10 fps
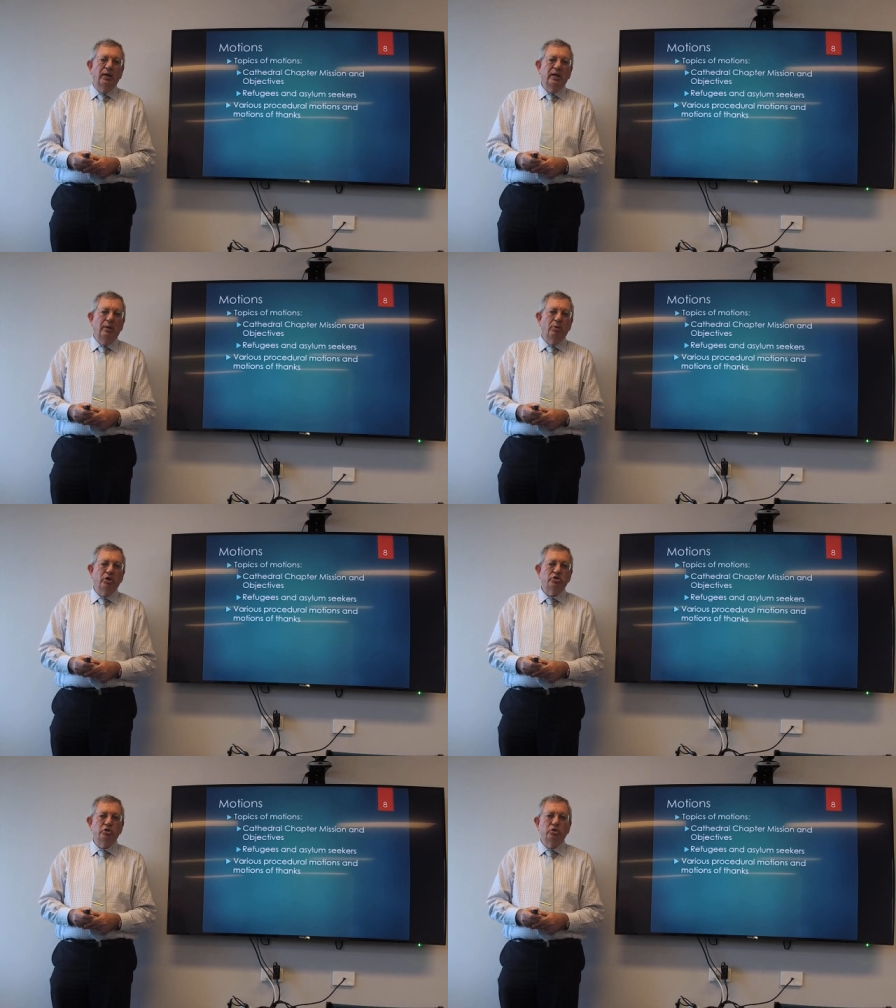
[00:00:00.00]
enable
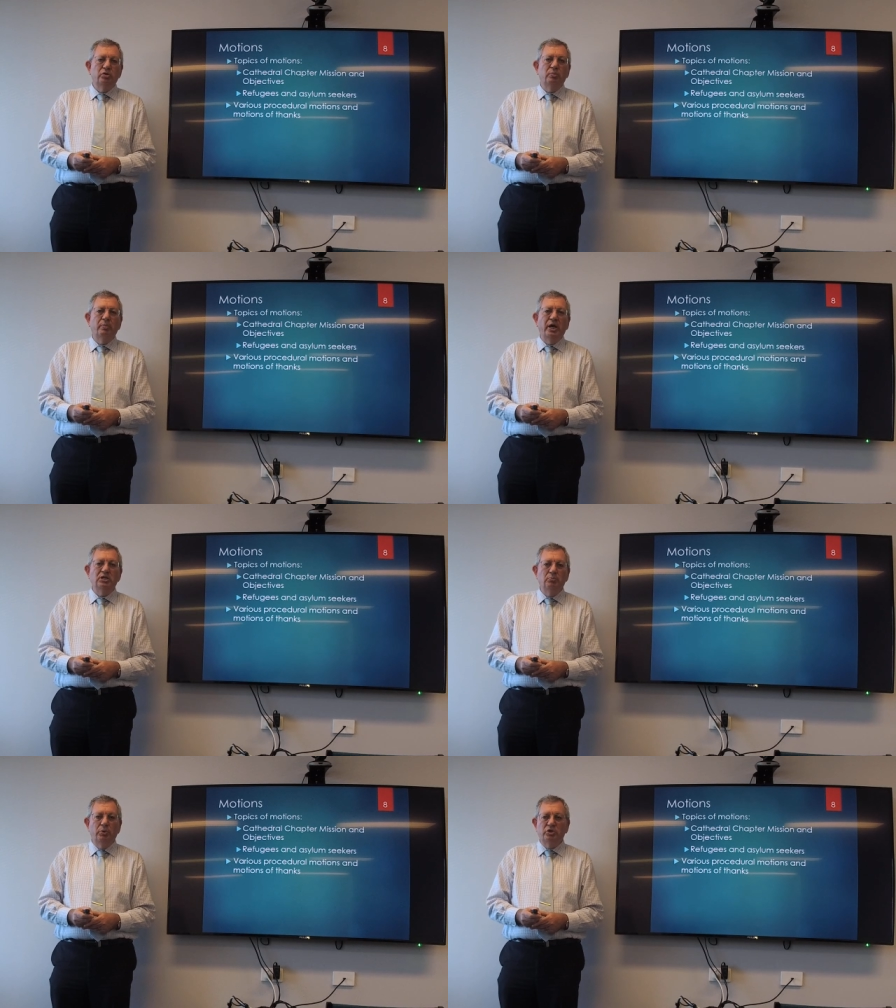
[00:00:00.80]
us to do the
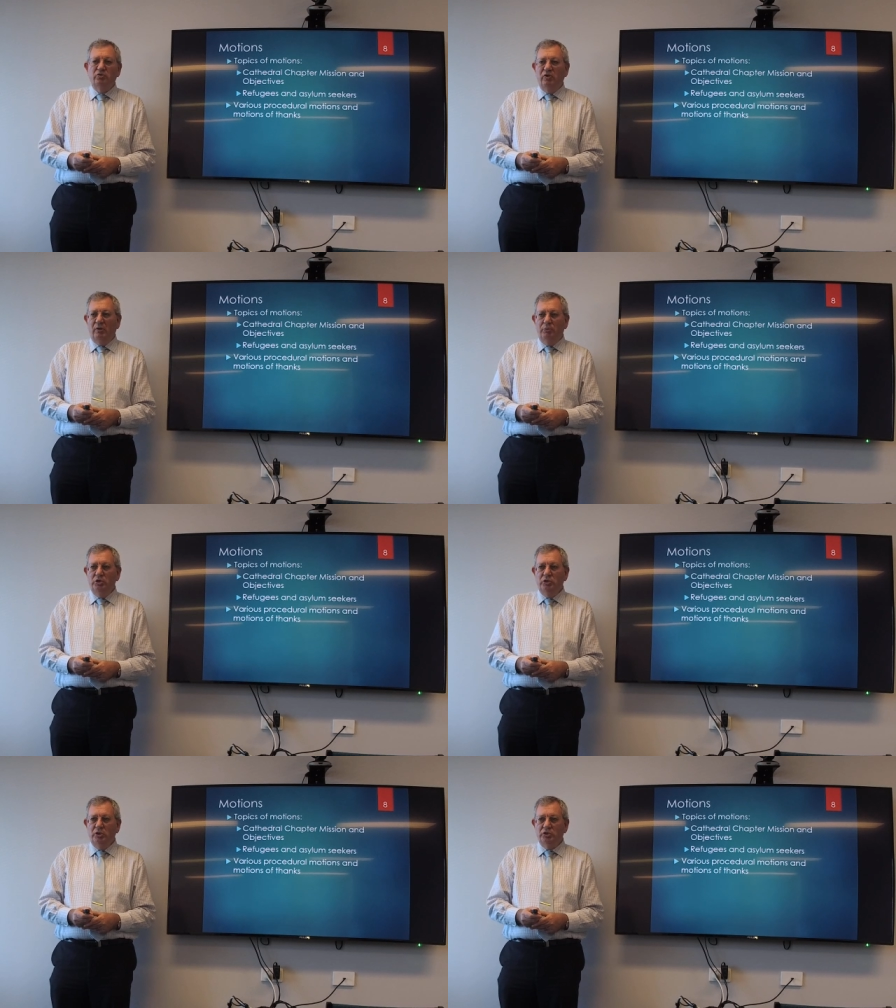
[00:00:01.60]
major bits of our
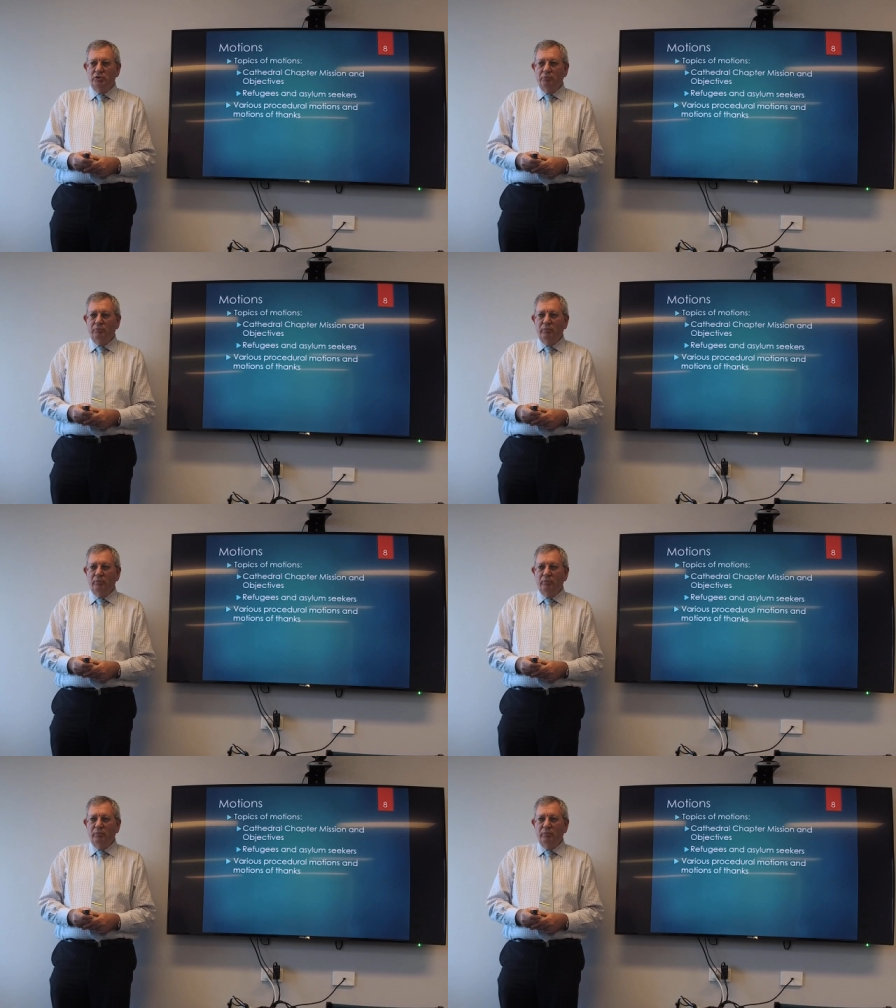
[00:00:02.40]
business.